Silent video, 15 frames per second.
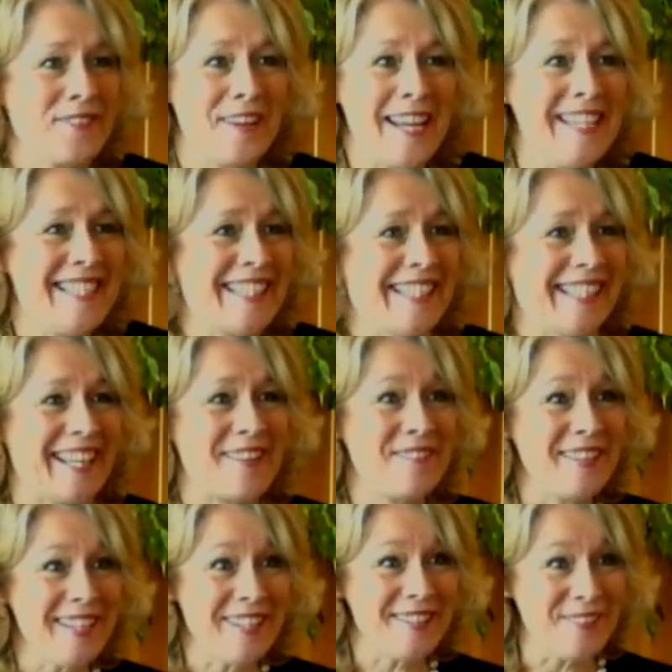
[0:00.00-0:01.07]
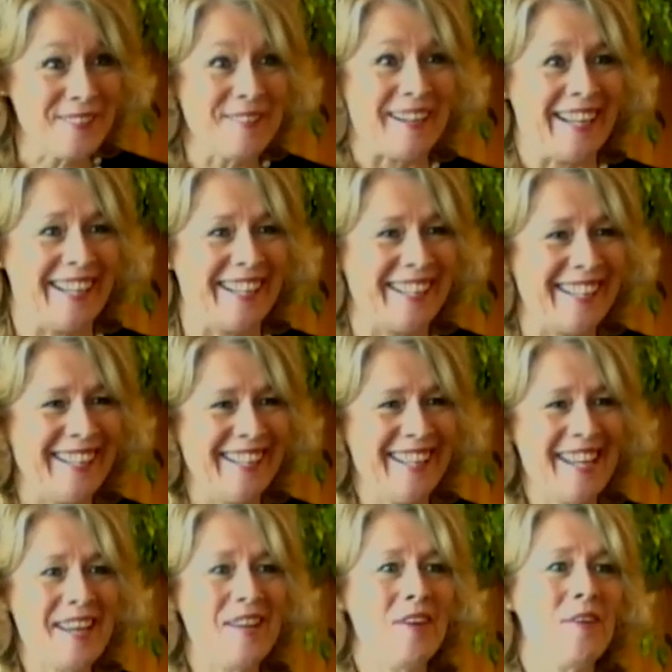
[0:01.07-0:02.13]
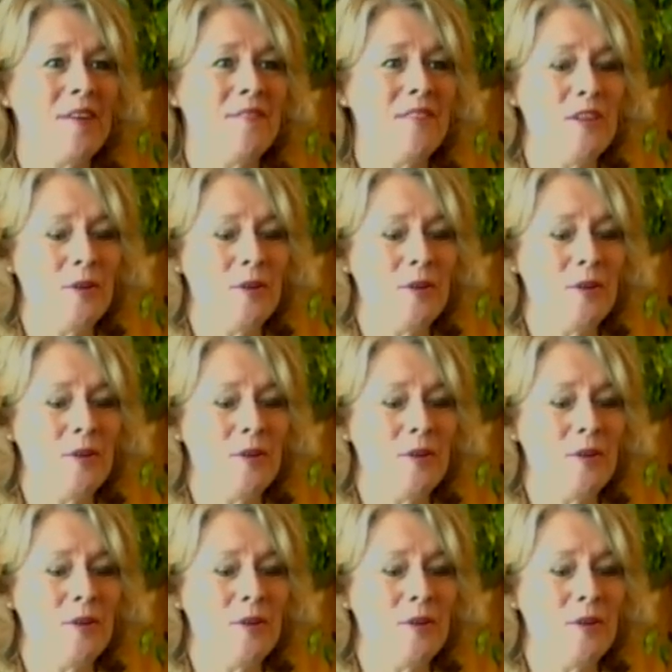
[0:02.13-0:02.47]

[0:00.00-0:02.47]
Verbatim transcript: crazy? Like, what are you doing? You don't even,